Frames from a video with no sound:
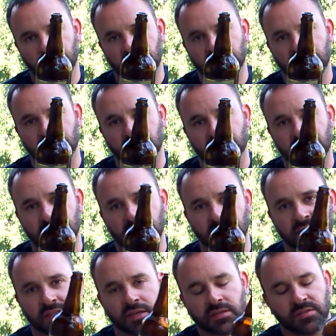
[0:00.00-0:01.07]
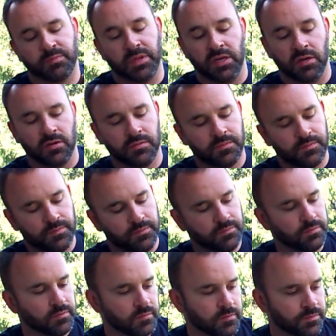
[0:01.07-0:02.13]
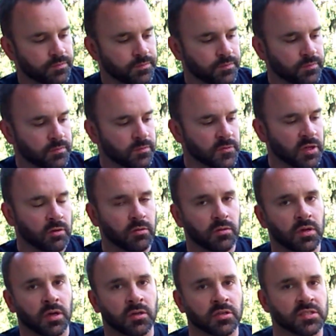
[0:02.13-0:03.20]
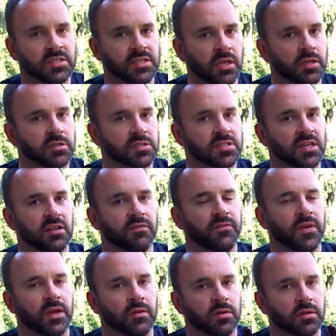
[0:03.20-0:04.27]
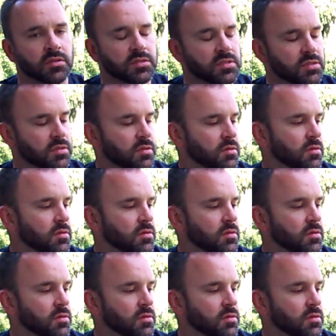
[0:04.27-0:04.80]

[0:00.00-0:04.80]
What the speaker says: this is a 6X beer. Don't undersell yourself, Founders.